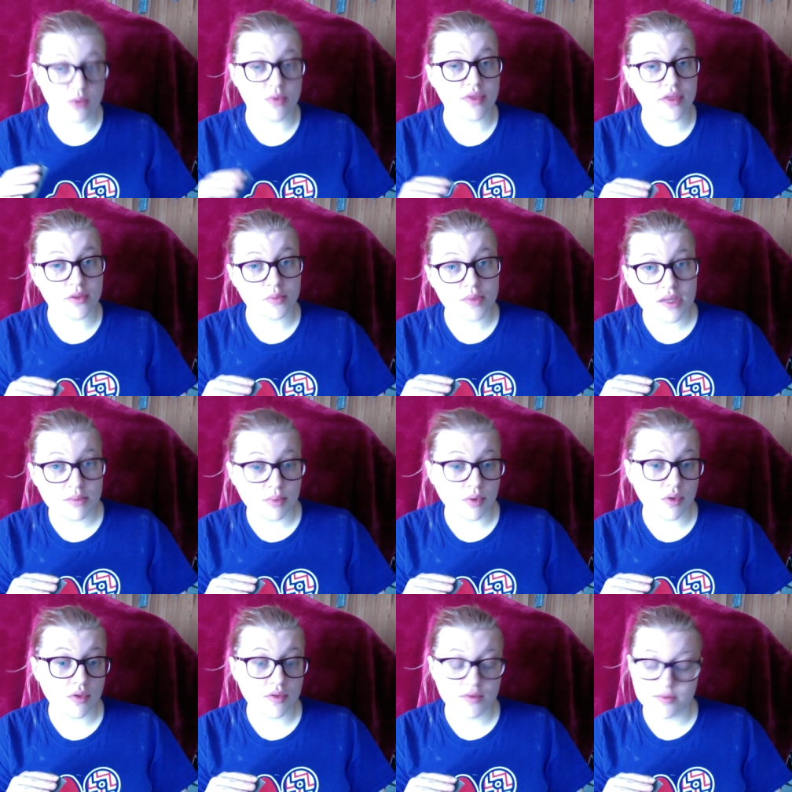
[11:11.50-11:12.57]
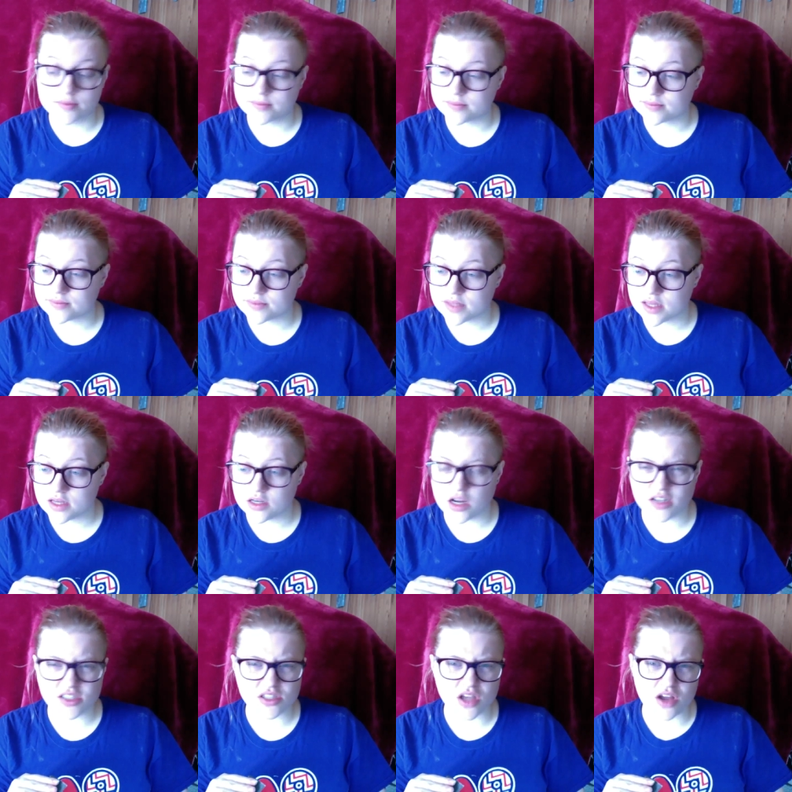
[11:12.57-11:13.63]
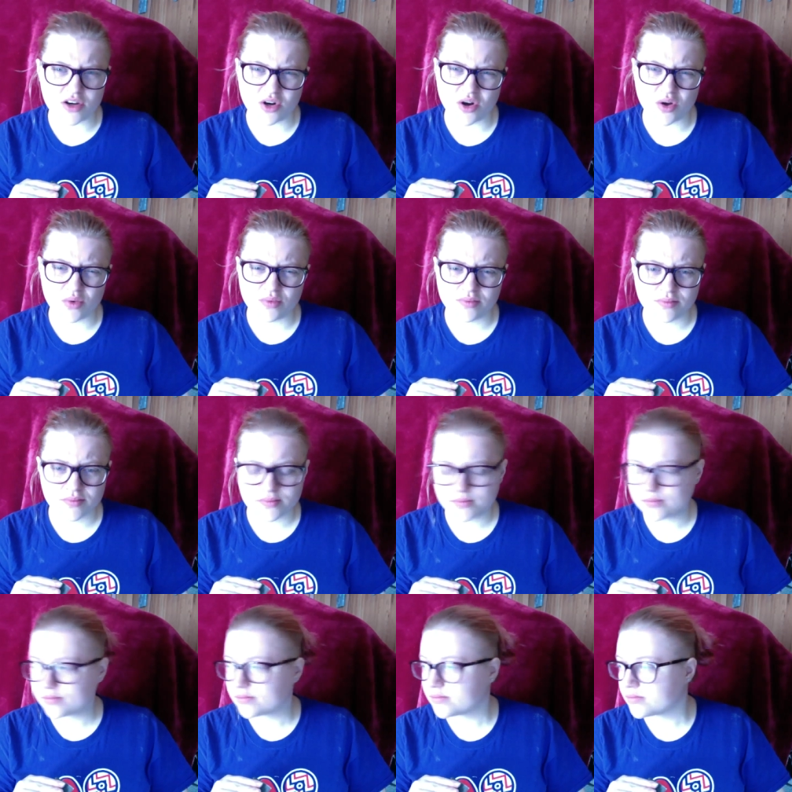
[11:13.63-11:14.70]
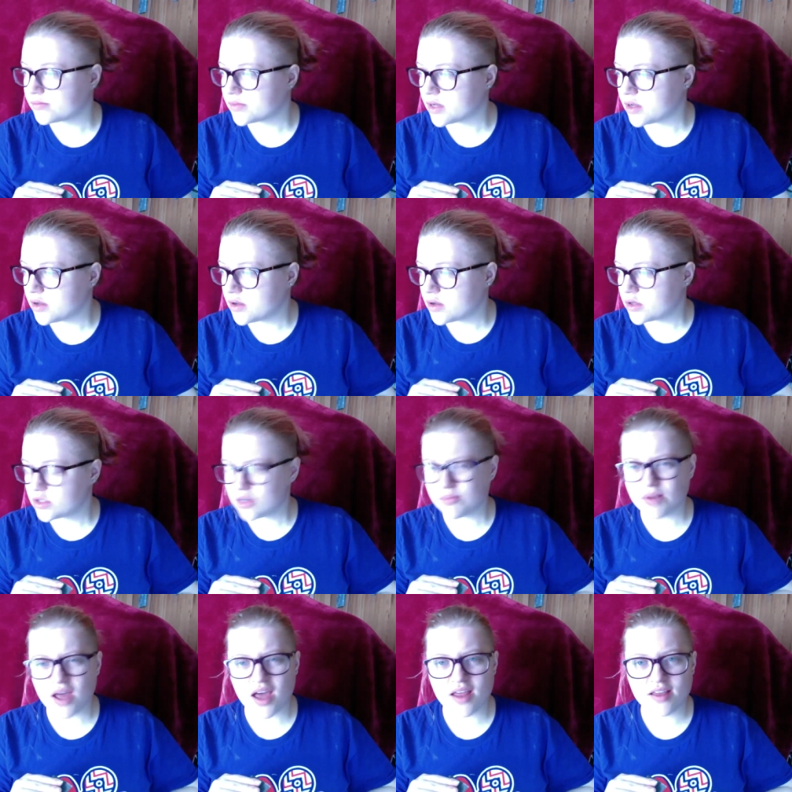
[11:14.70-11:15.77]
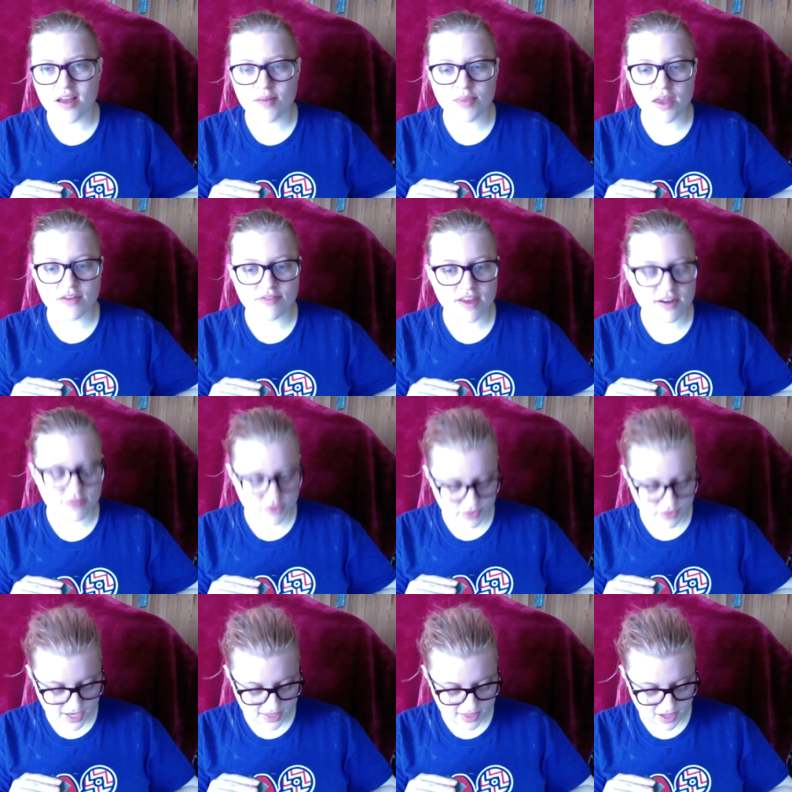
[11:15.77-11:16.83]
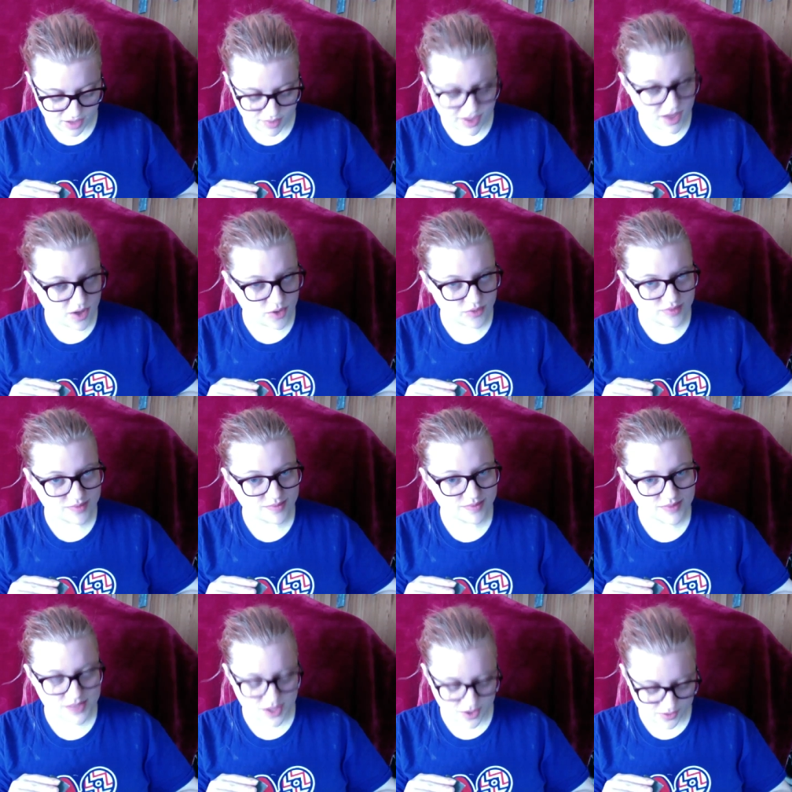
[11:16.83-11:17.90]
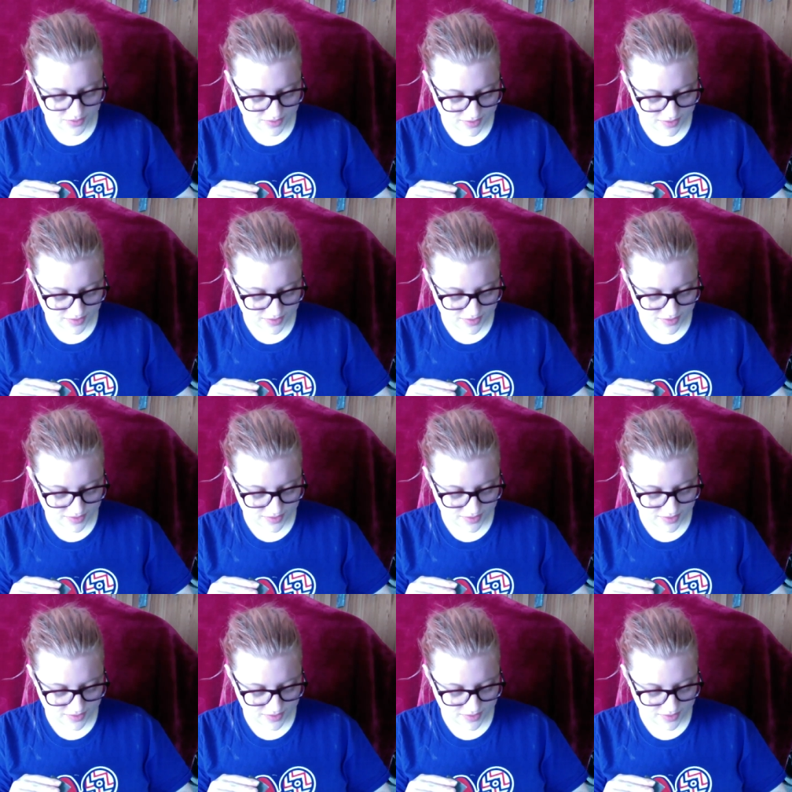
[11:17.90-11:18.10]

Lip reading: with other people, not just on your own. I'm not a fan of doing anything on my own, so.